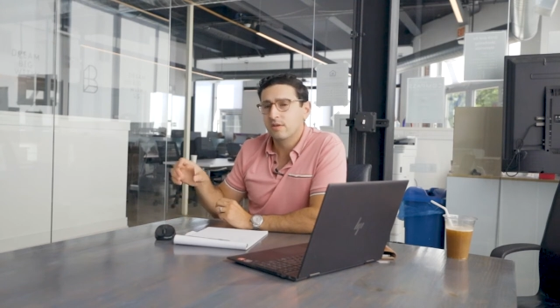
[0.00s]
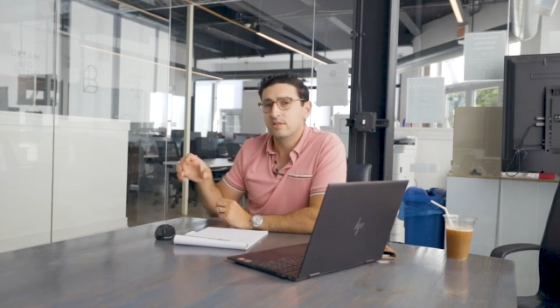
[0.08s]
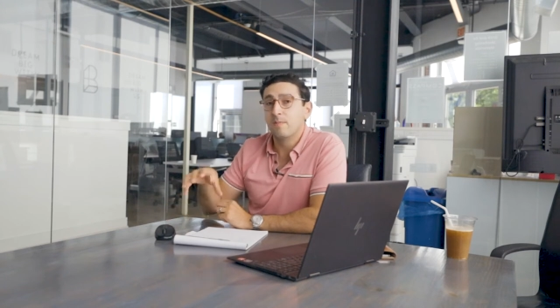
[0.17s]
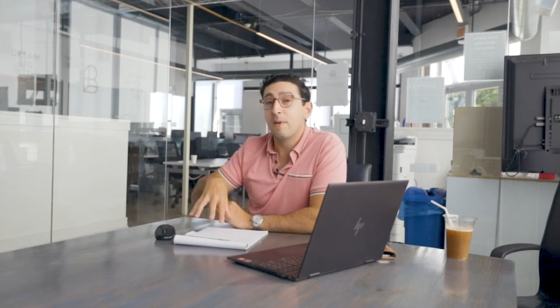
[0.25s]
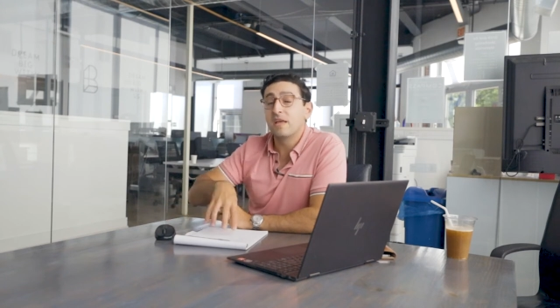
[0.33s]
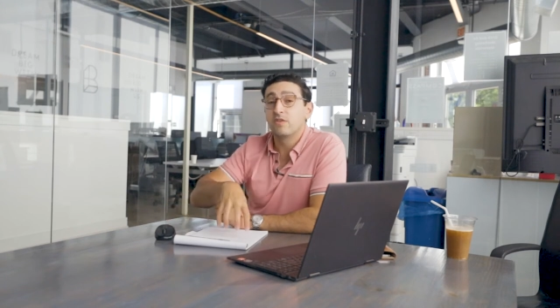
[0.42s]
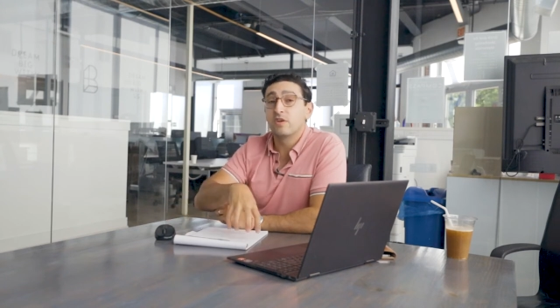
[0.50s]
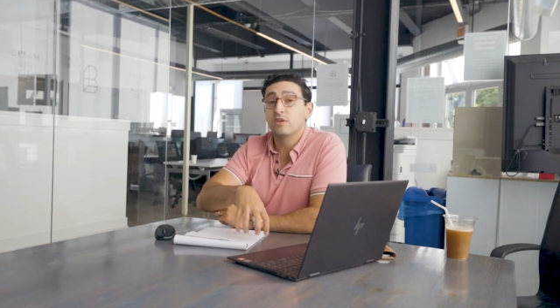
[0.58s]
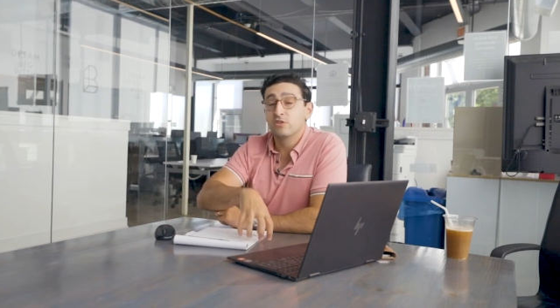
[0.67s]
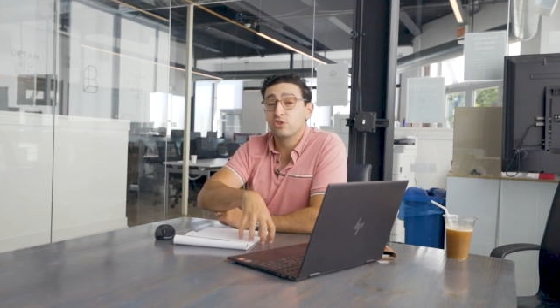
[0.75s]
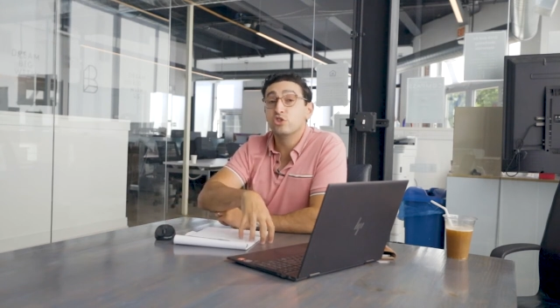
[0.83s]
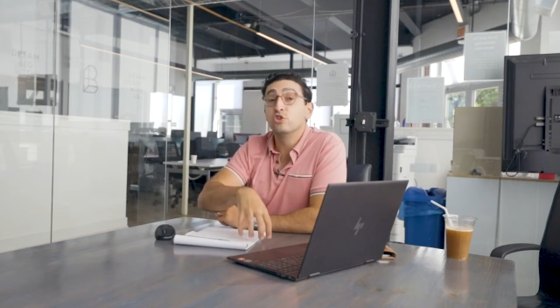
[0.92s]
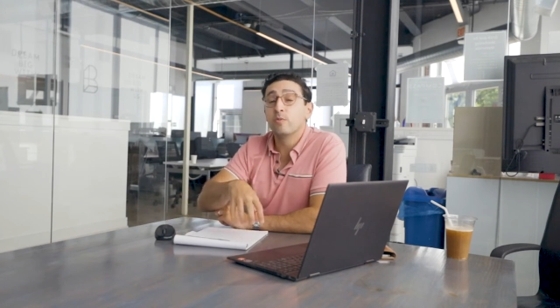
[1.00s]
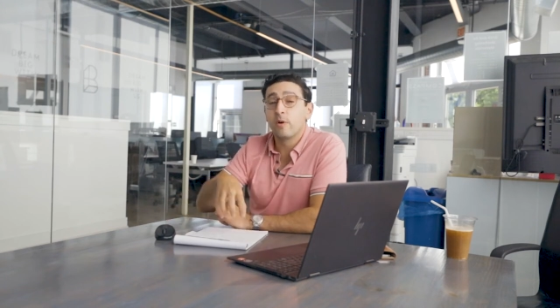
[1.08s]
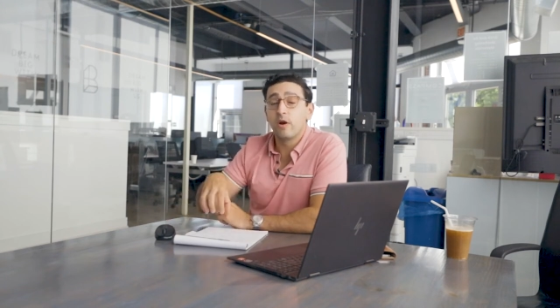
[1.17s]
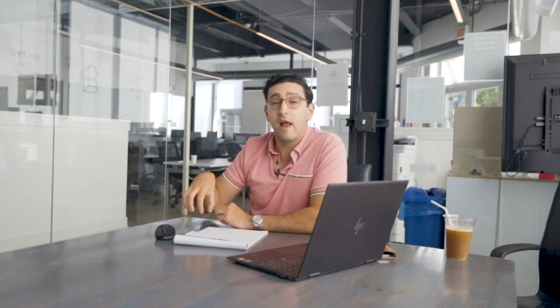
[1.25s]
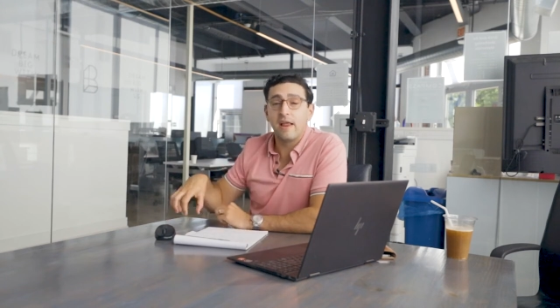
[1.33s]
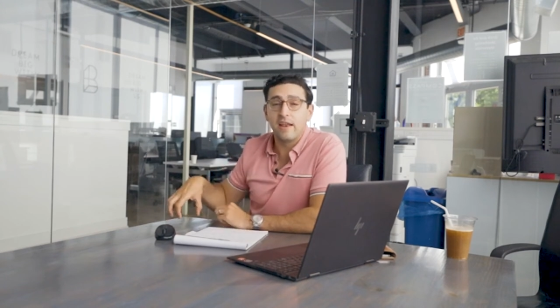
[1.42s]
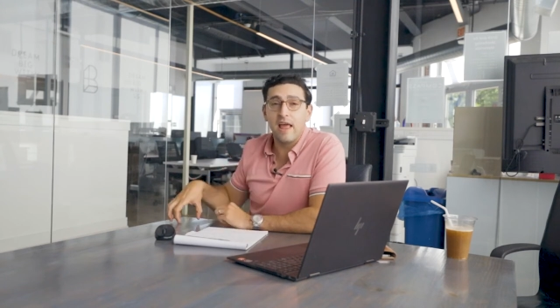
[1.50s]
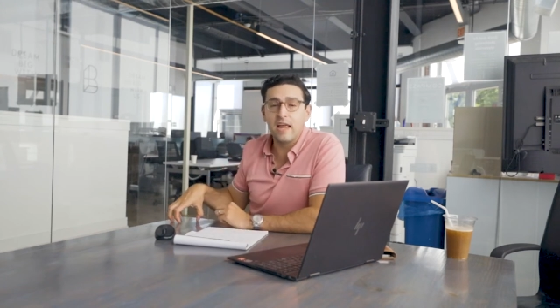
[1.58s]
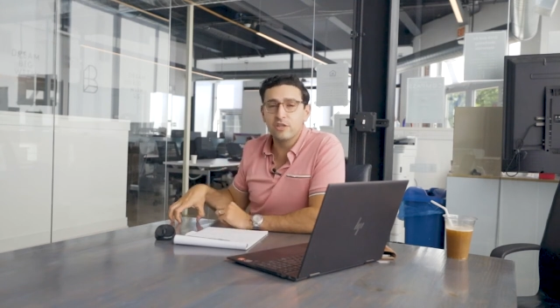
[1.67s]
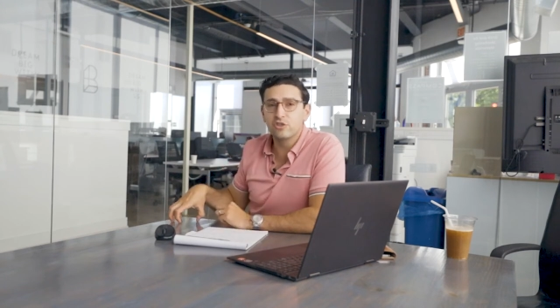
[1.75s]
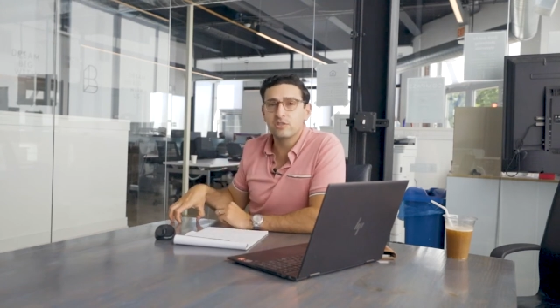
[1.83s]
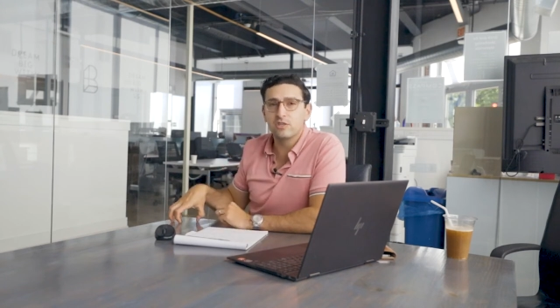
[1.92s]
to make the consumer and
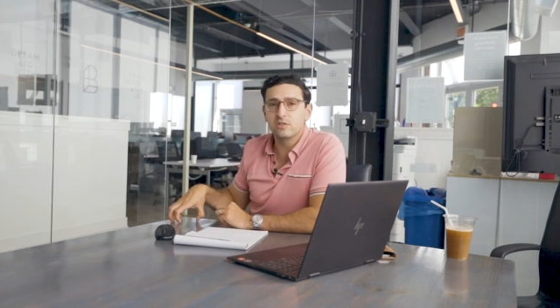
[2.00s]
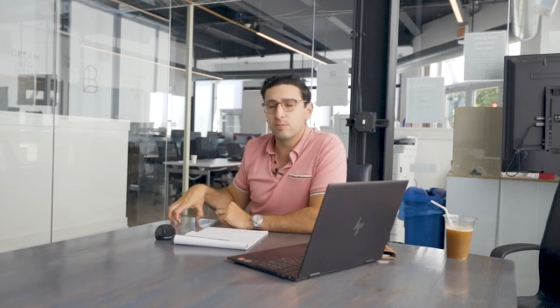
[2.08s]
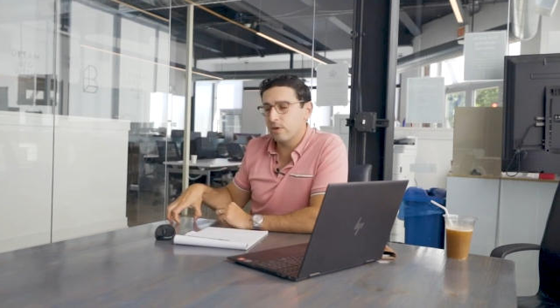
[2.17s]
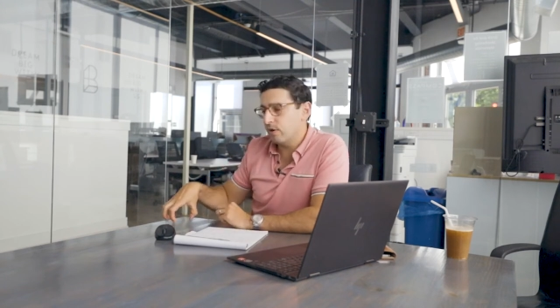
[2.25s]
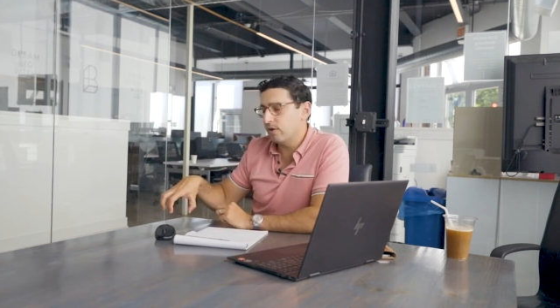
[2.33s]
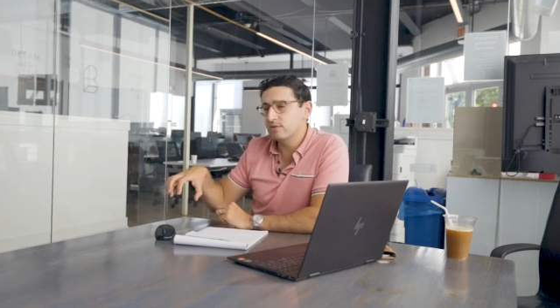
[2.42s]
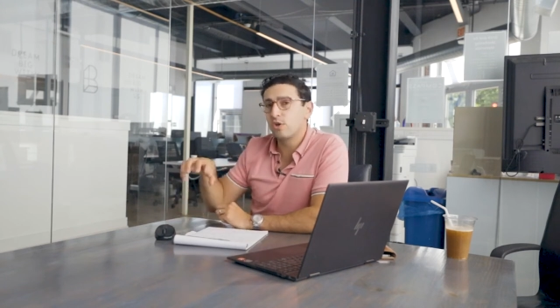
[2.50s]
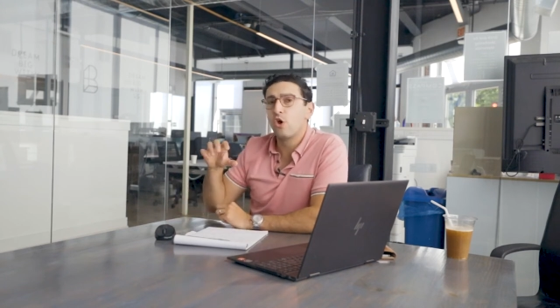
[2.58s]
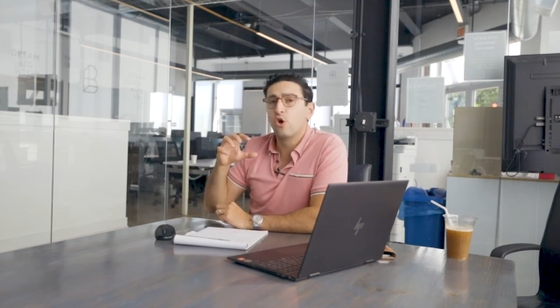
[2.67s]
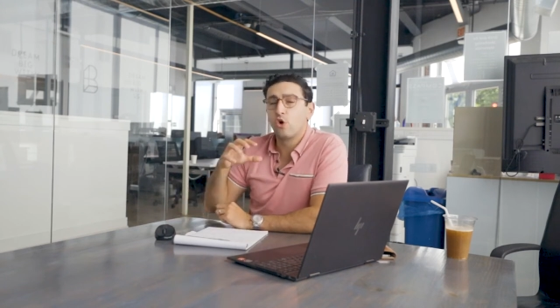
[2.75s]
agent experience